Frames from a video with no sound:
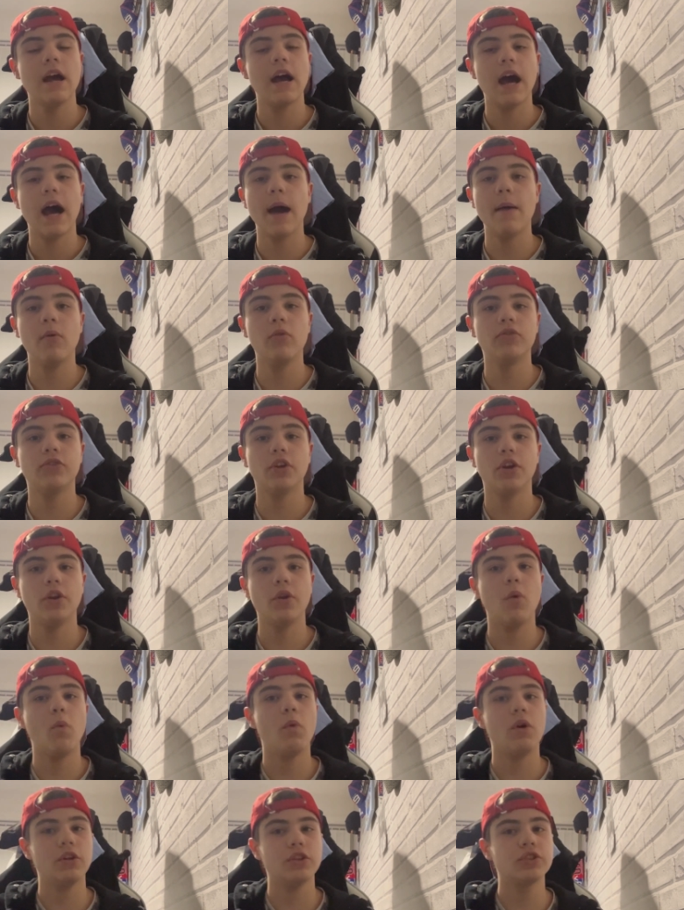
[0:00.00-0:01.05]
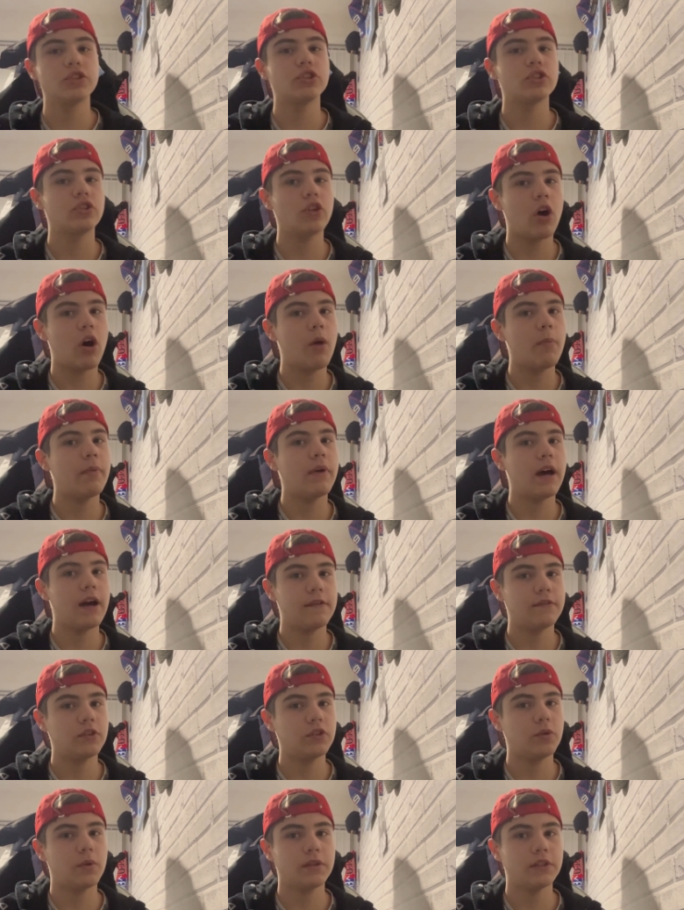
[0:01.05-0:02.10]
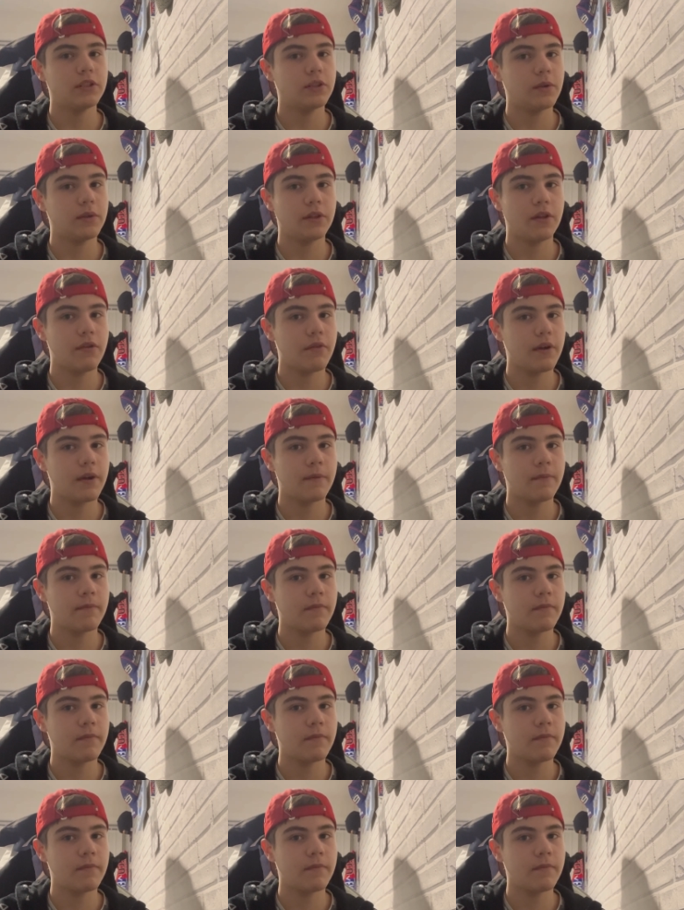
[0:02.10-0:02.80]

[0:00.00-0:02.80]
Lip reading: Hamilton will stop after 2023.